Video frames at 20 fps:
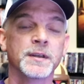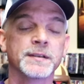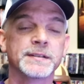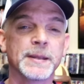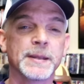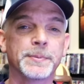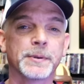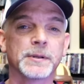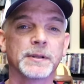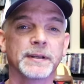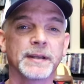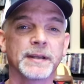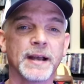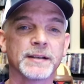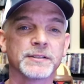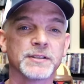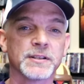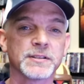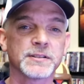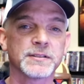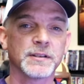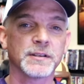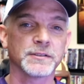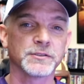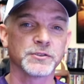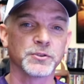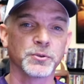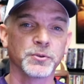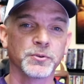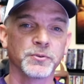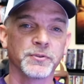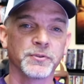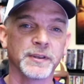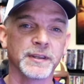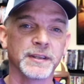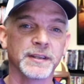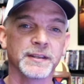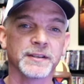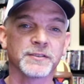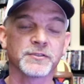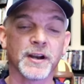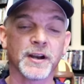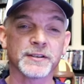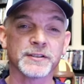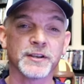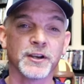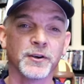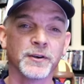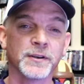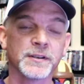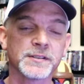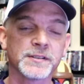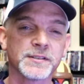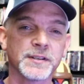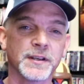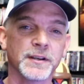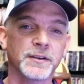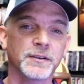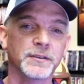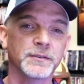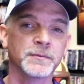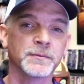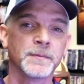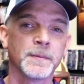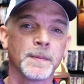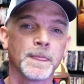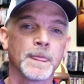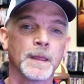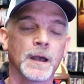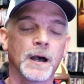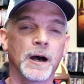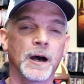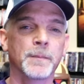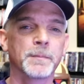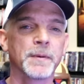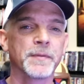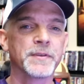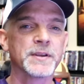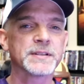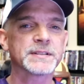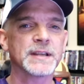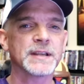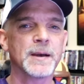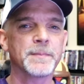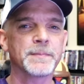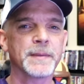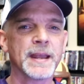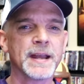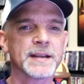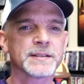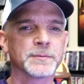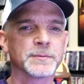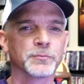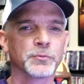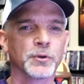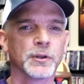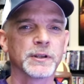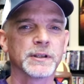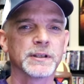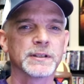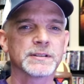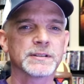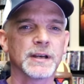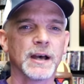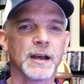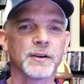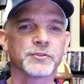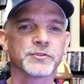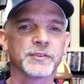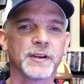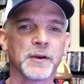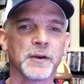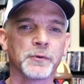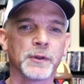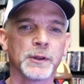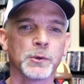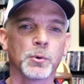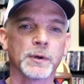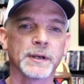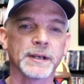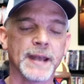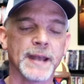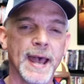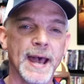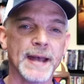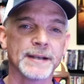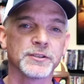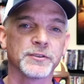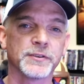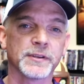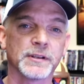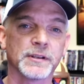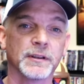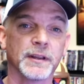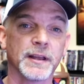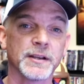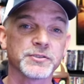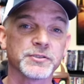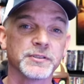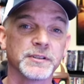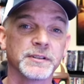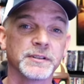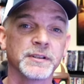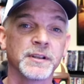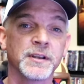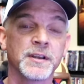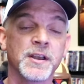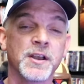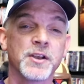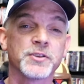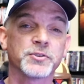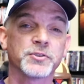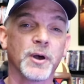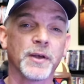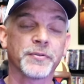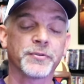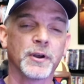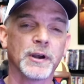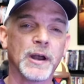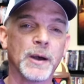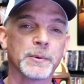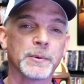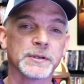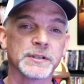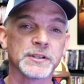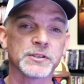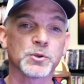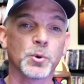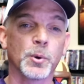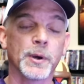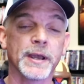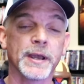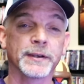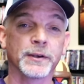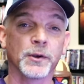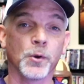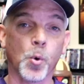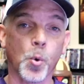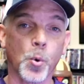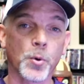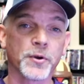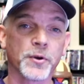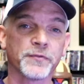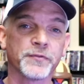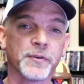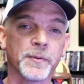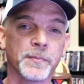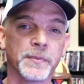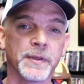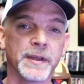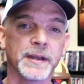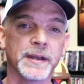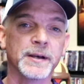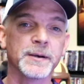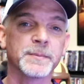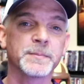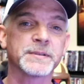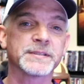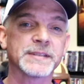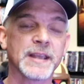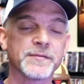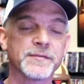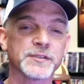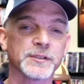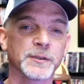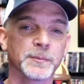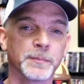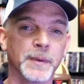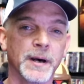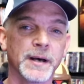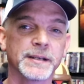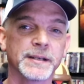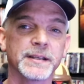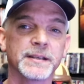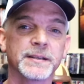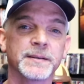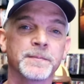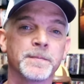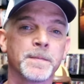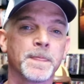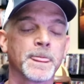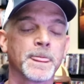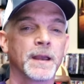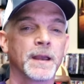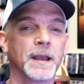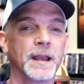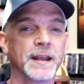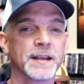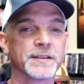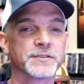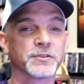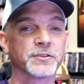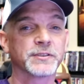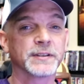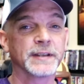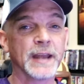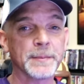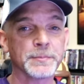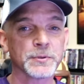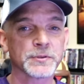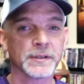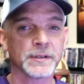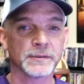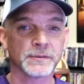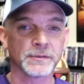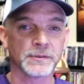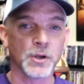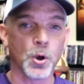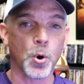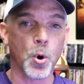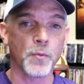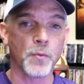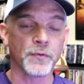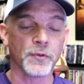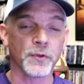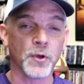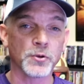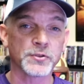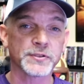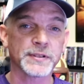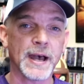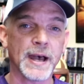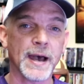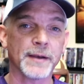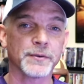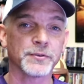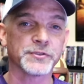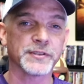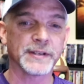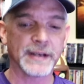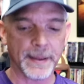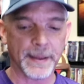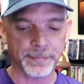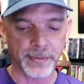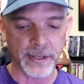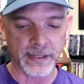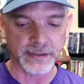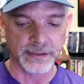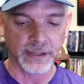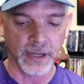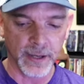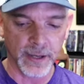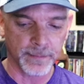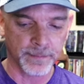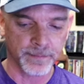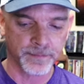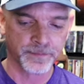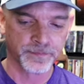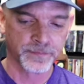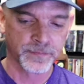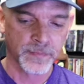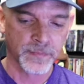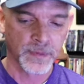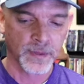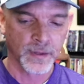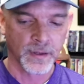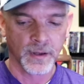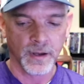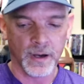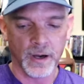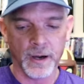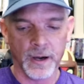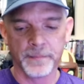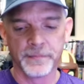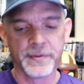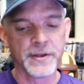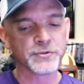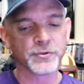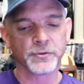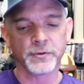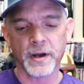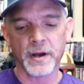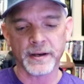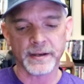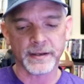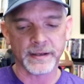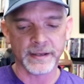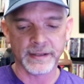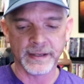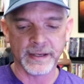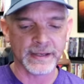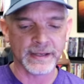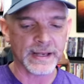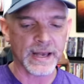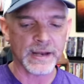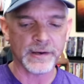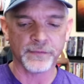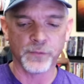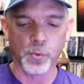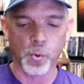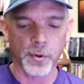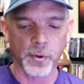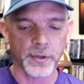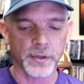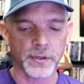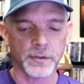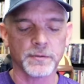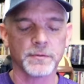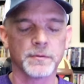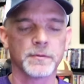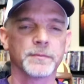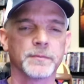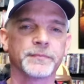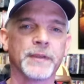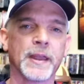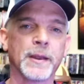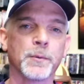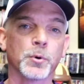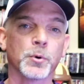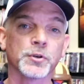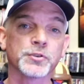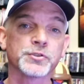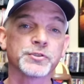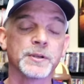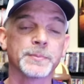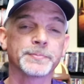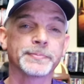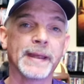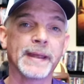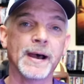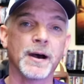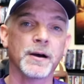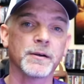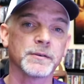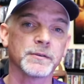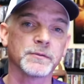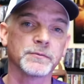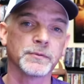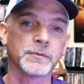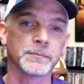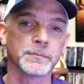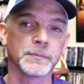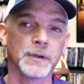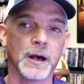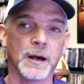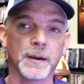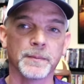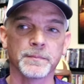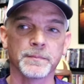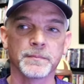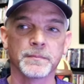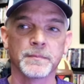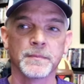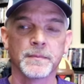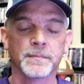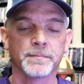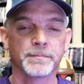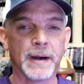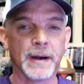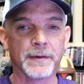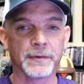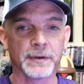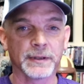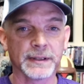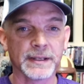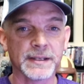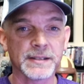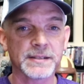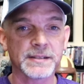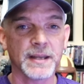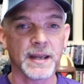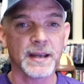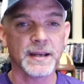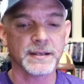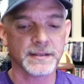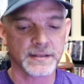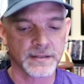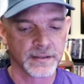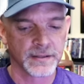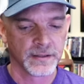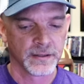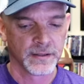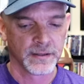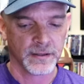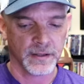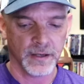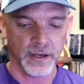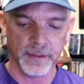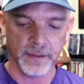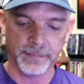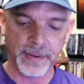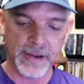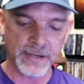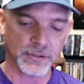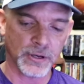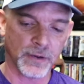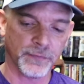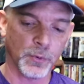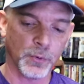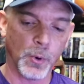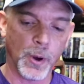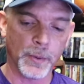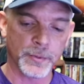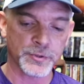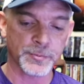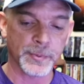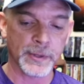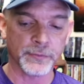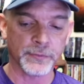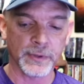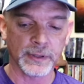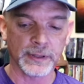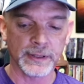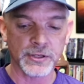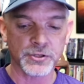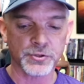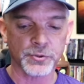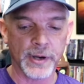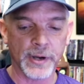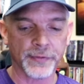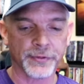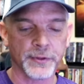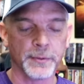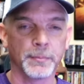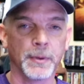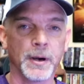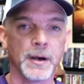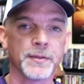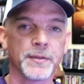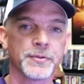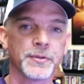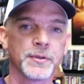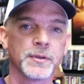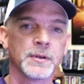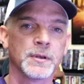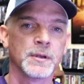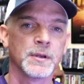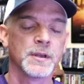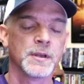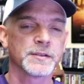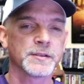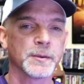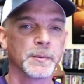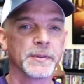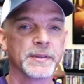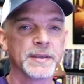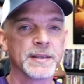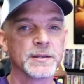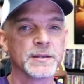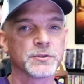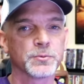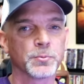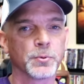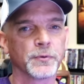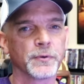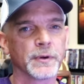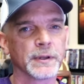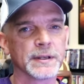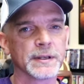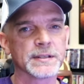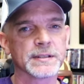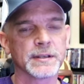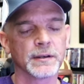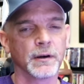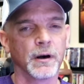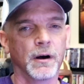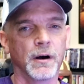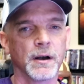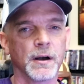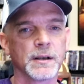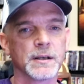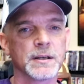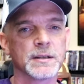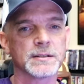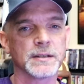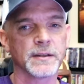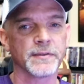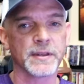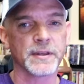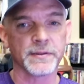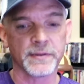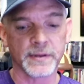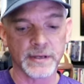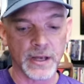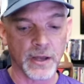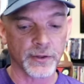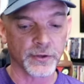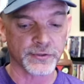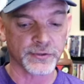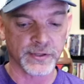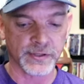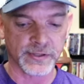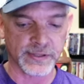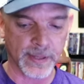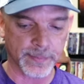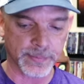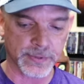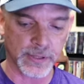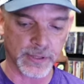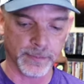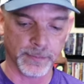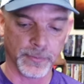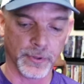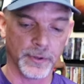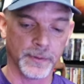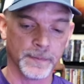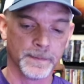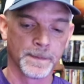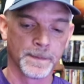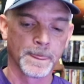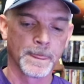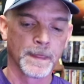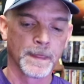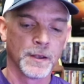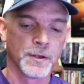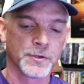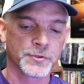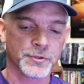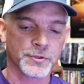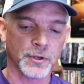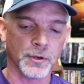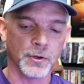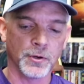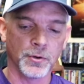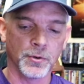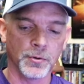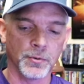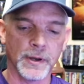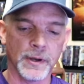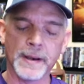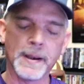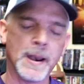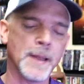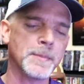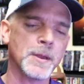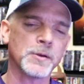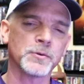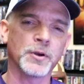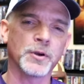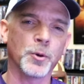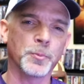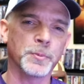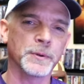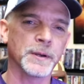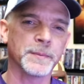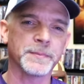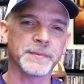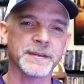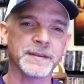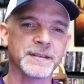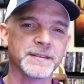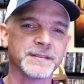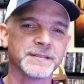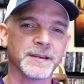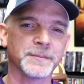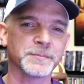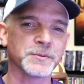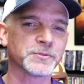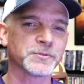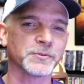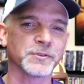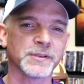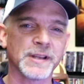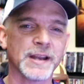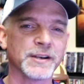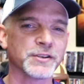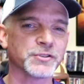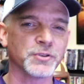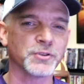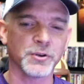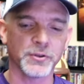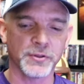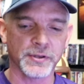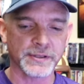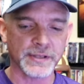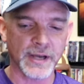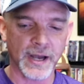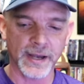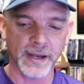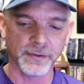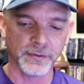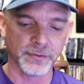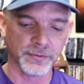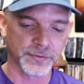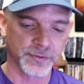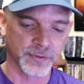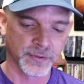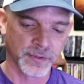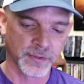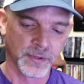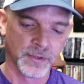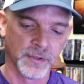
Typically I just do the Criterion sale um, but this time they had some really good titles that I really wanted to add to the collection. So I thought I would just go ahead and order from them, save some money. And so today I'm just going to go over those titles that I picked up. Um, these are not in any kind of order. They were shipped out um, by release date um, based off of what was being released throughout the month. Some of these were released in August and then the others in September. So, and I'm not going to open up these. I'm just going to kind of show you the titles.